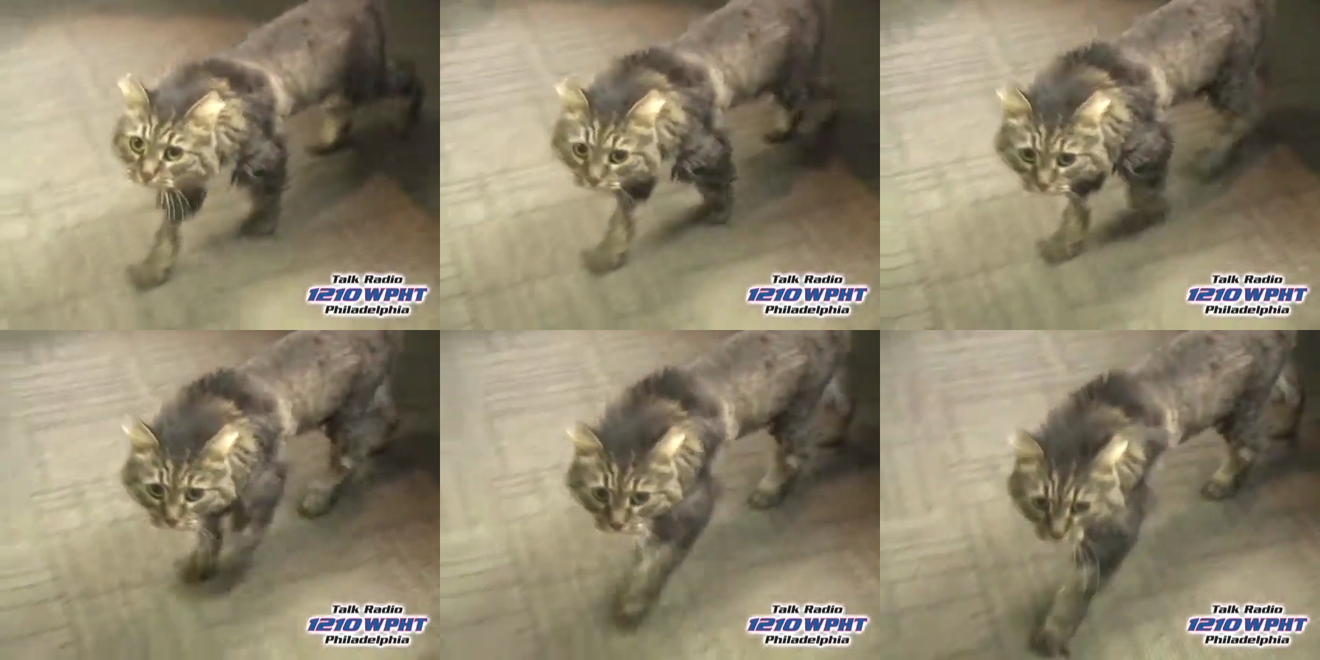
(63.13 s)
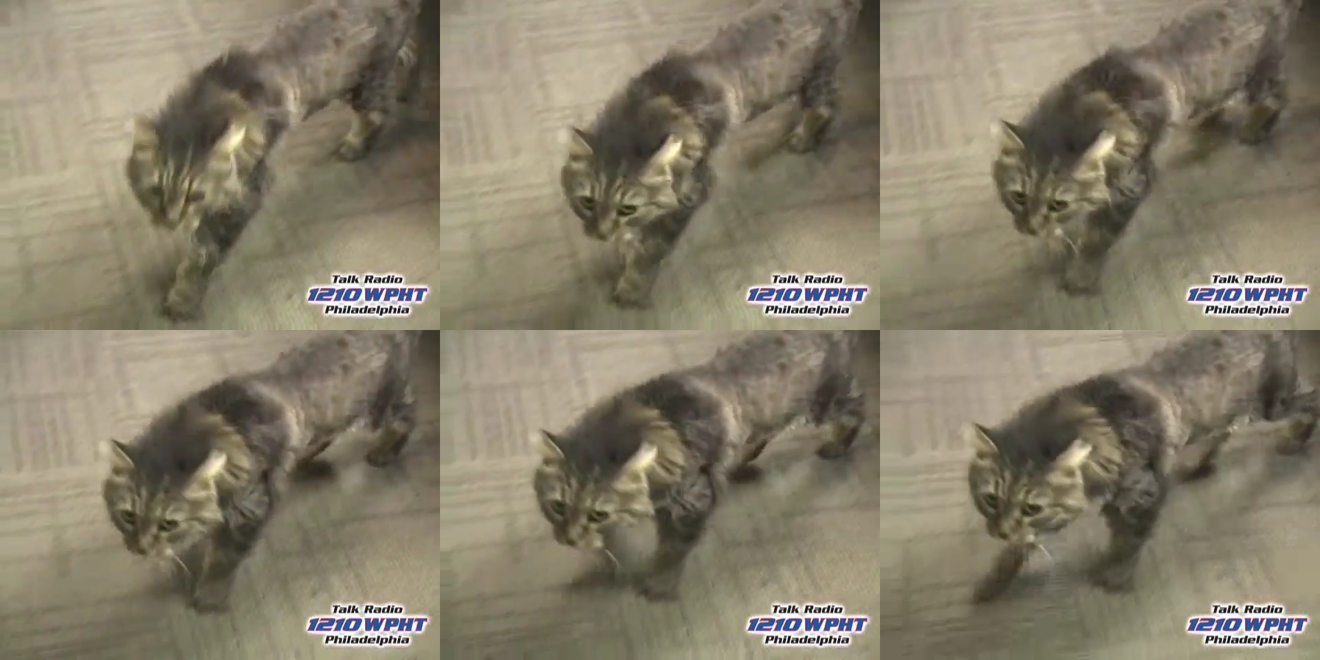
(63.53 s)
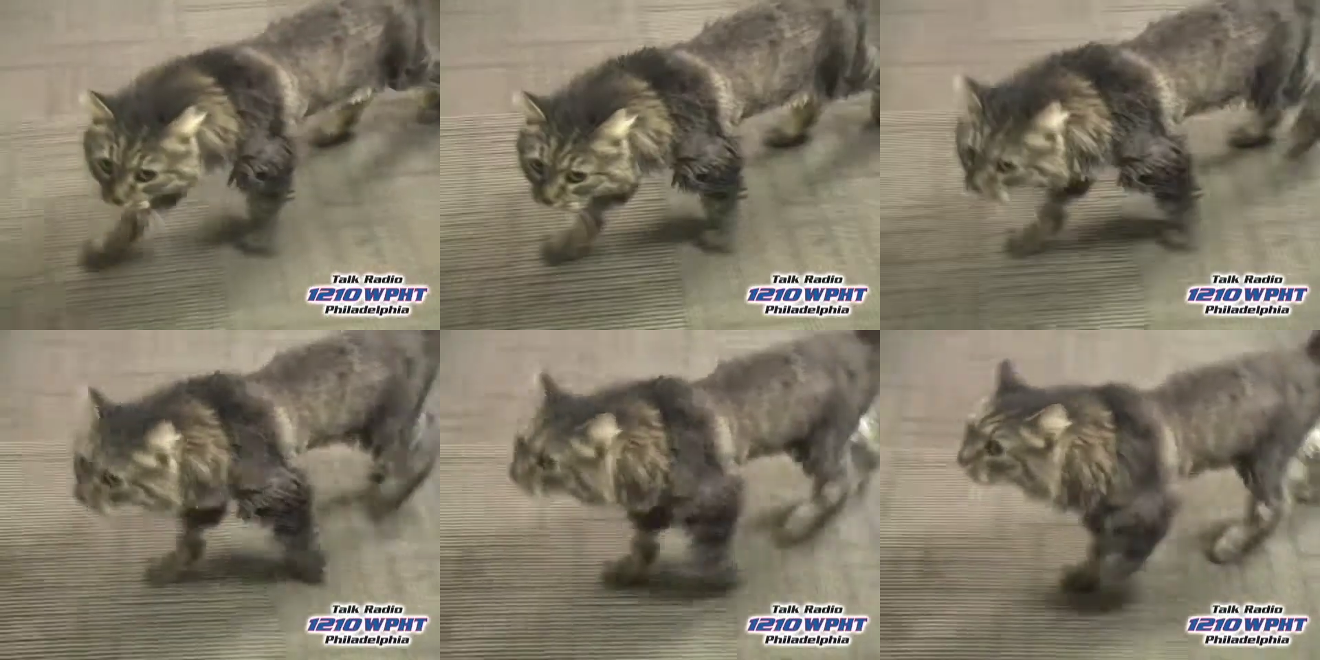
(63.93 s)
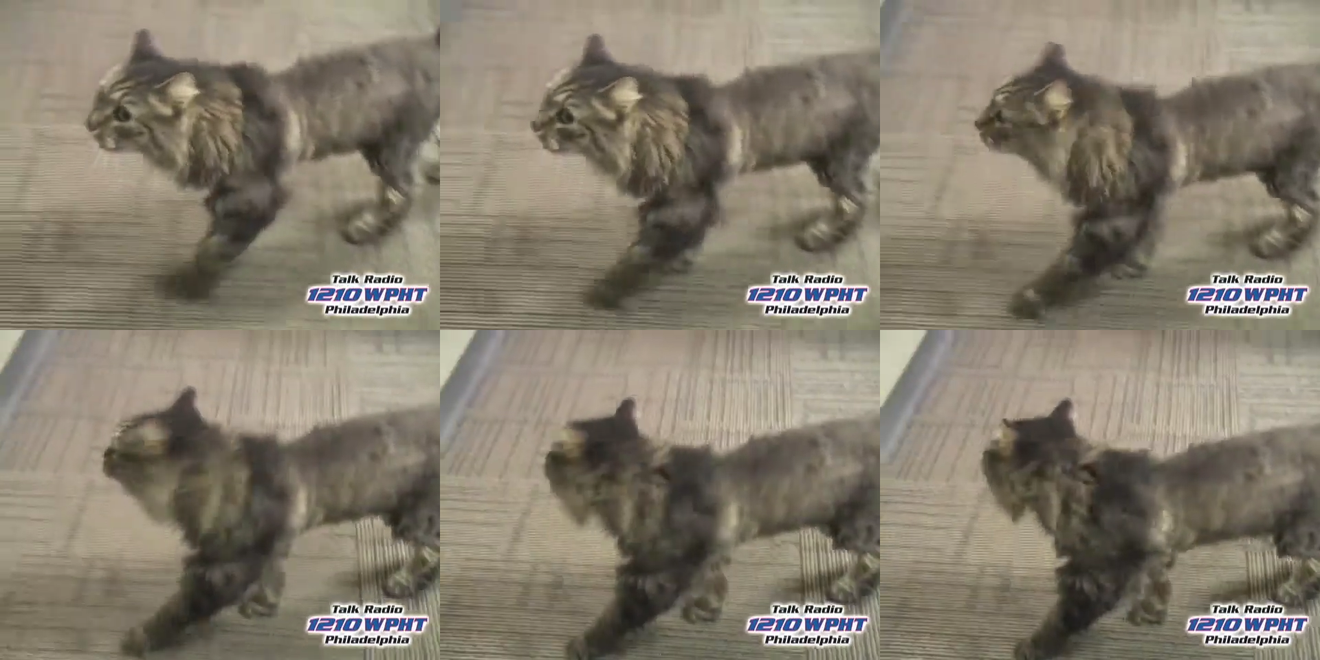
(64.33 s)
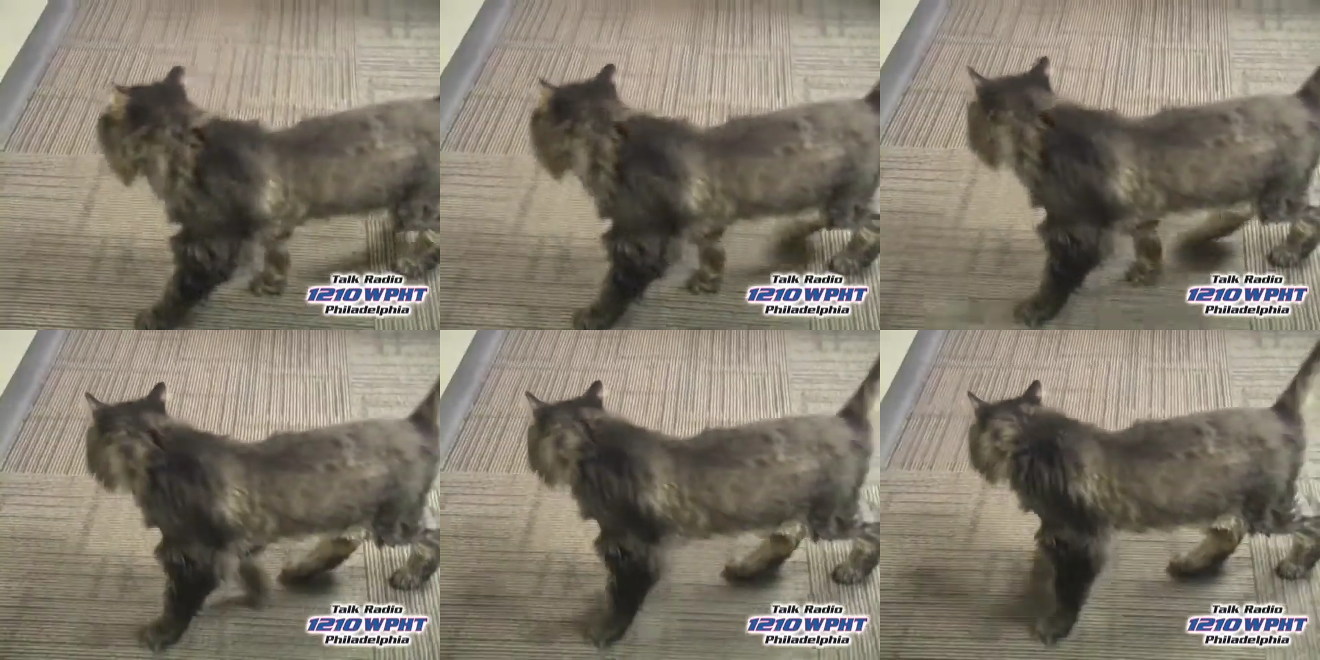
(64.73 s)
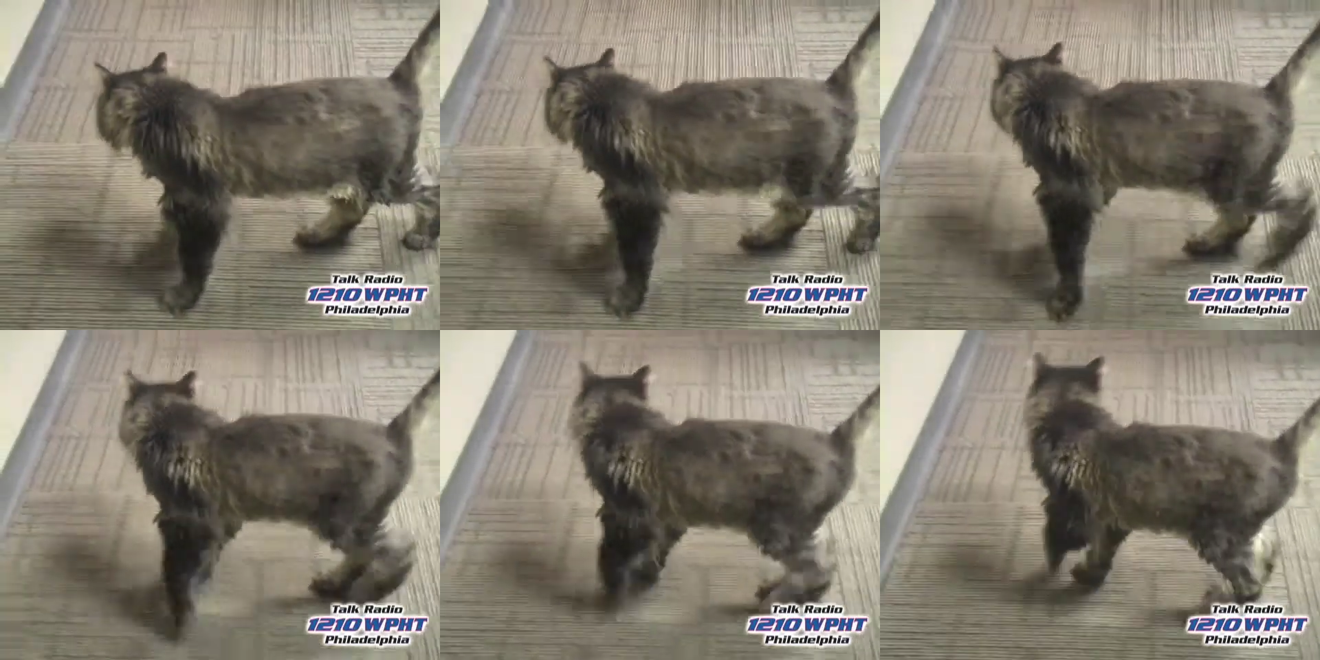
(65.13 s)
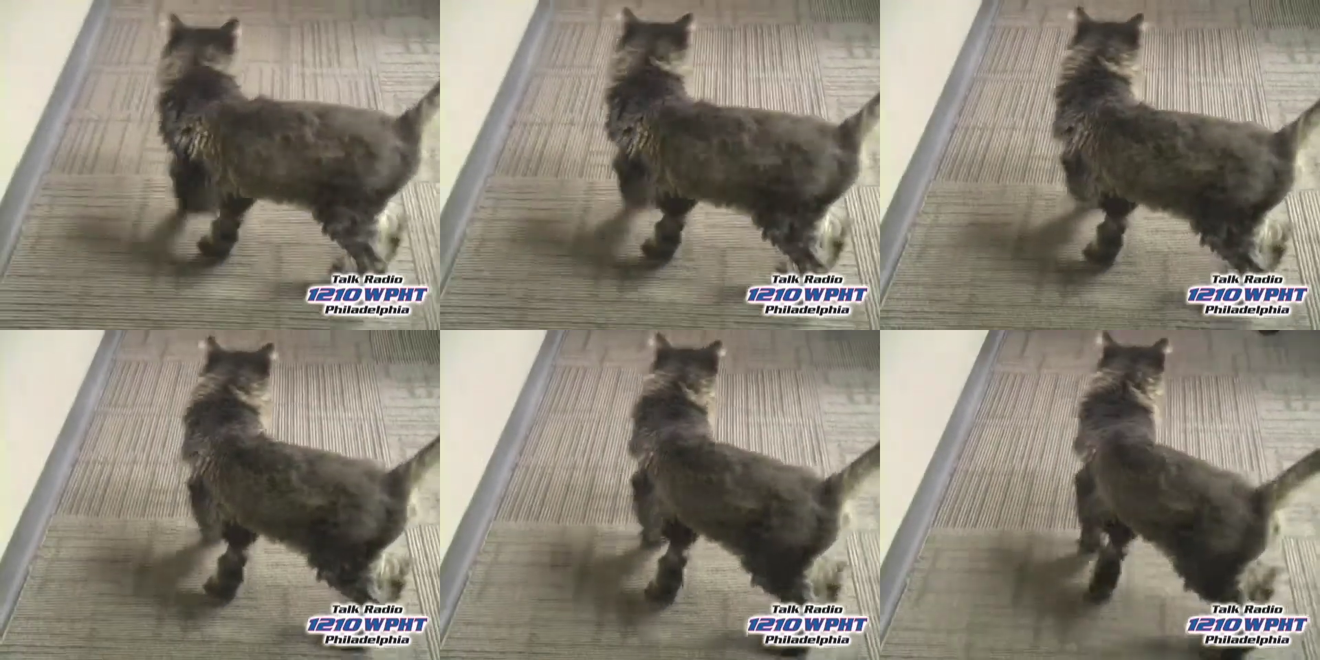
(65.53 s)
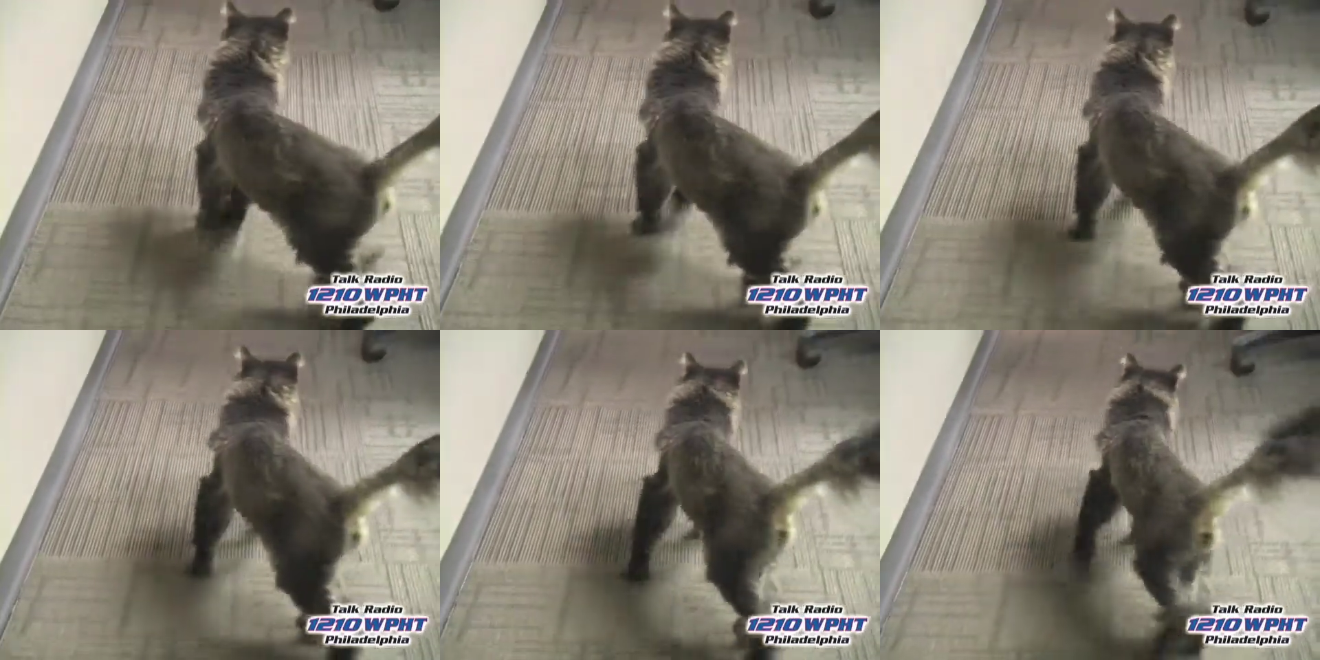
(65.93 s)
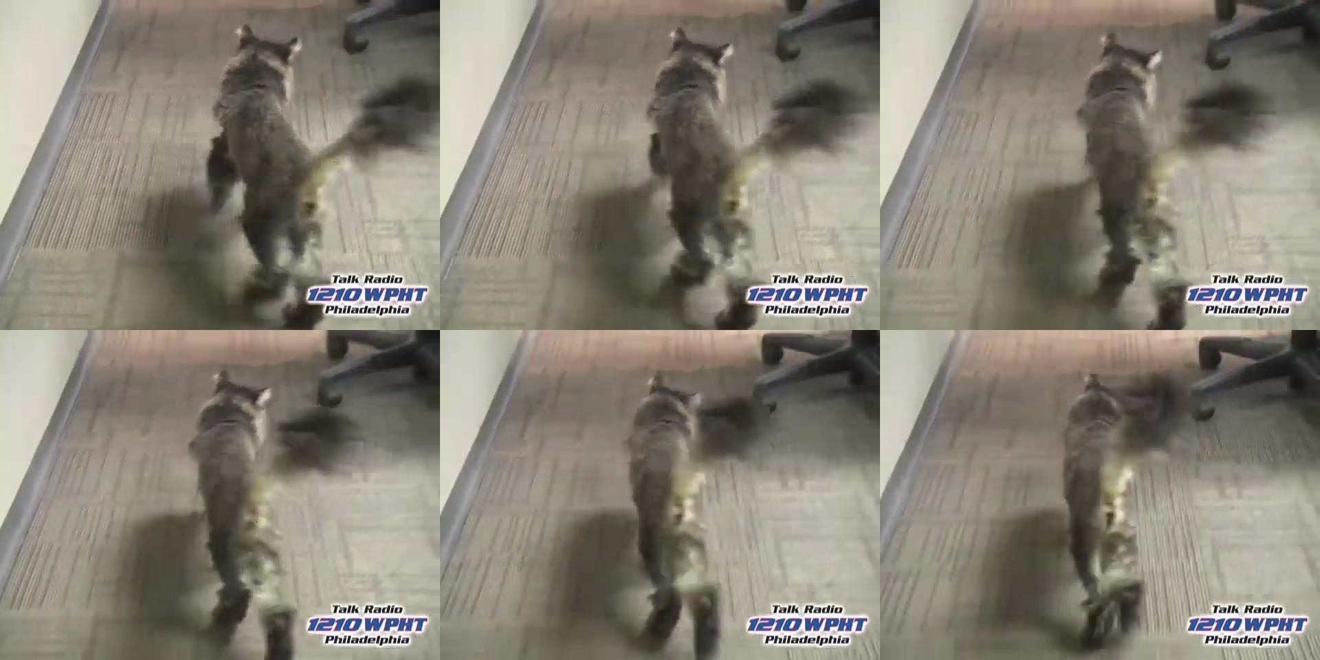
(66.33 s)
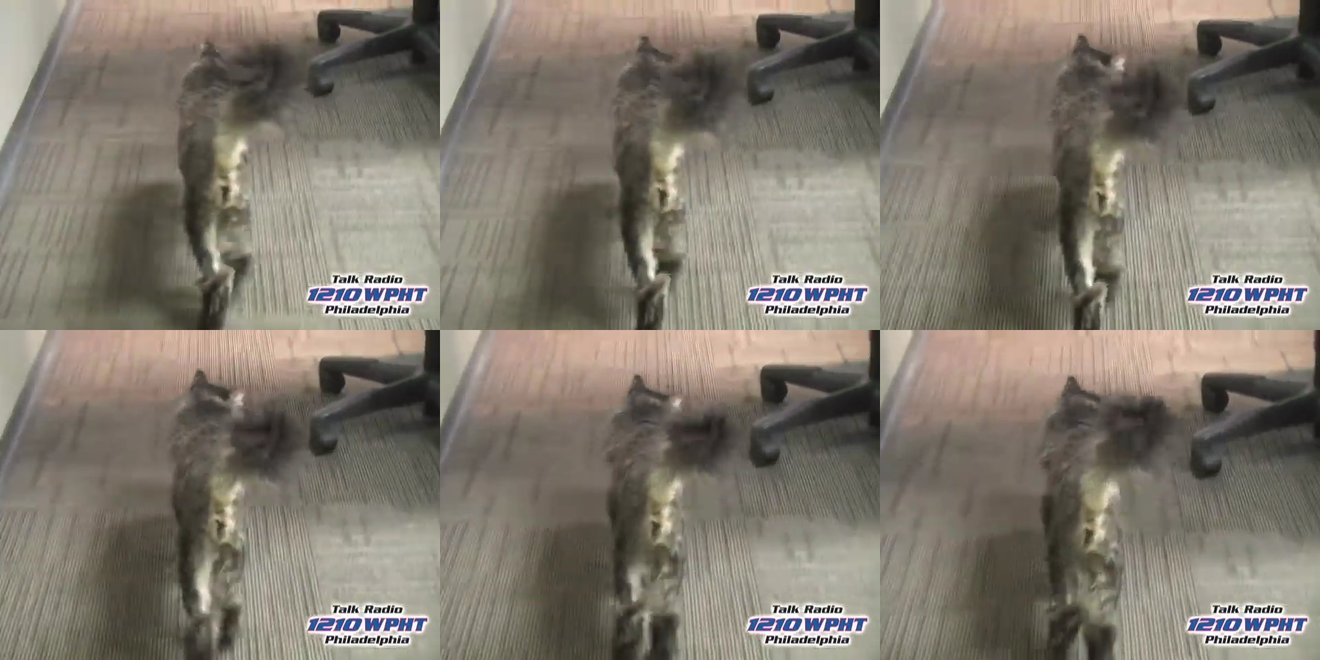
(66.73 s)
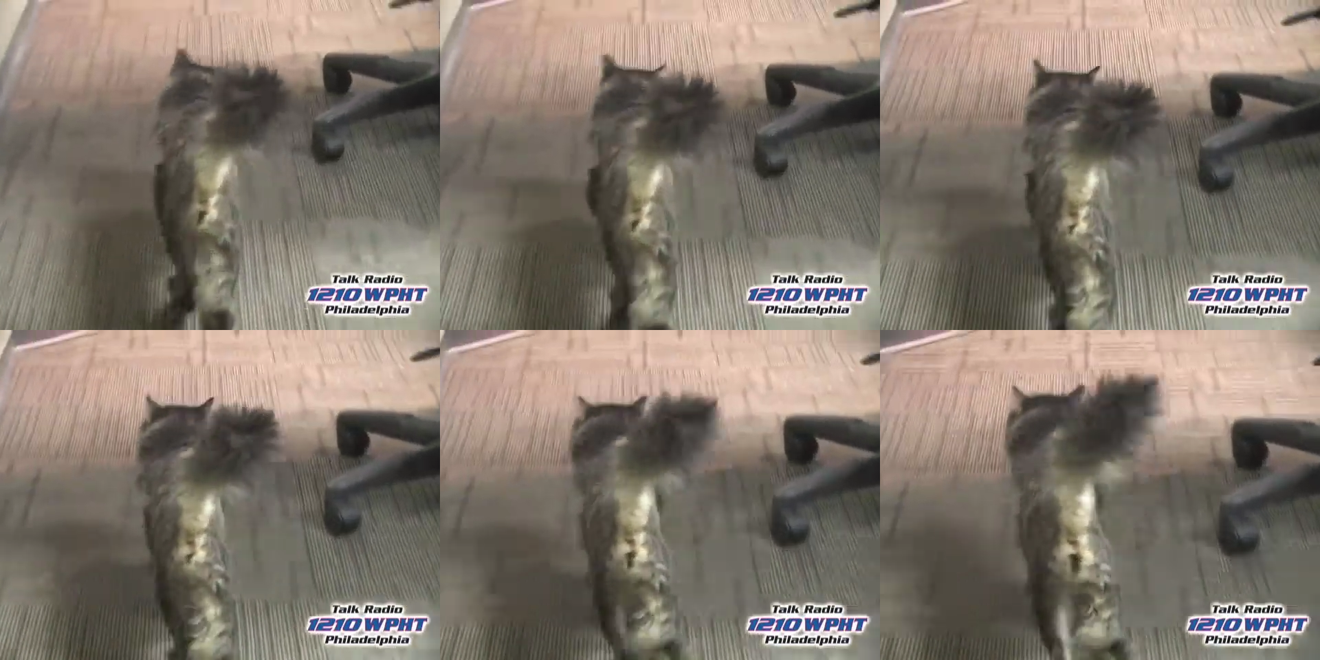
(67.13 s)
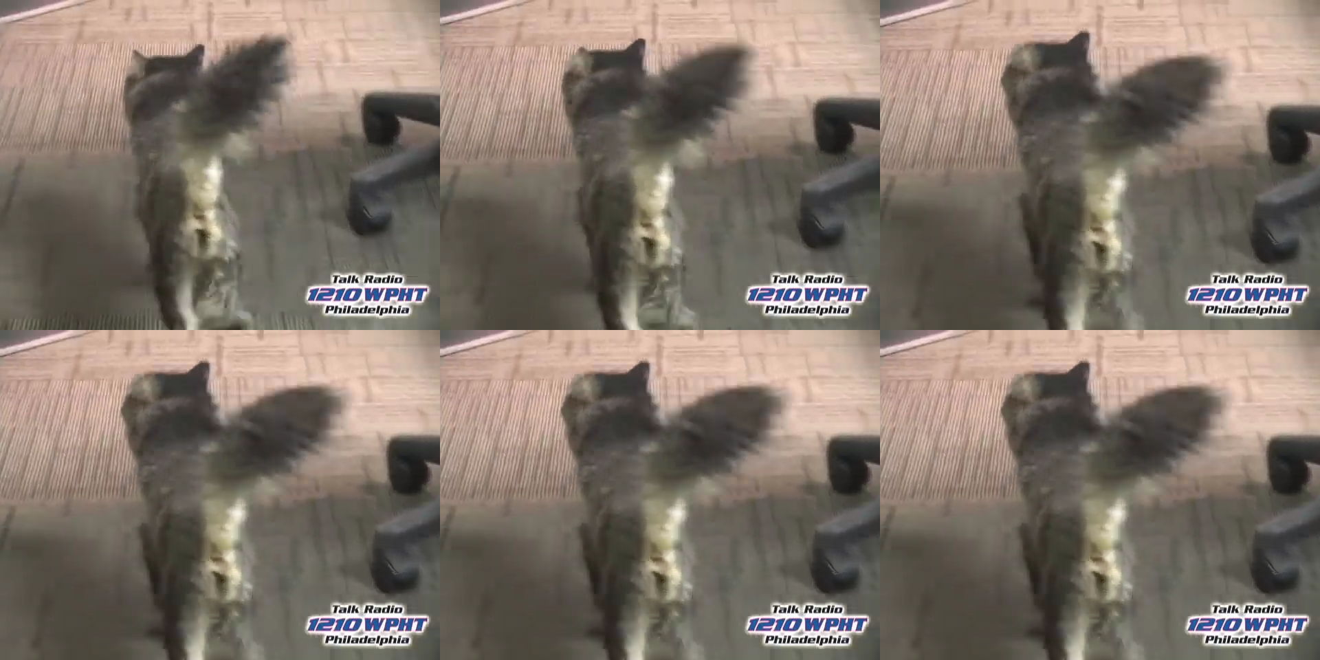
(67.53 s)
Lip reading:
Nobody's mouth can be seen.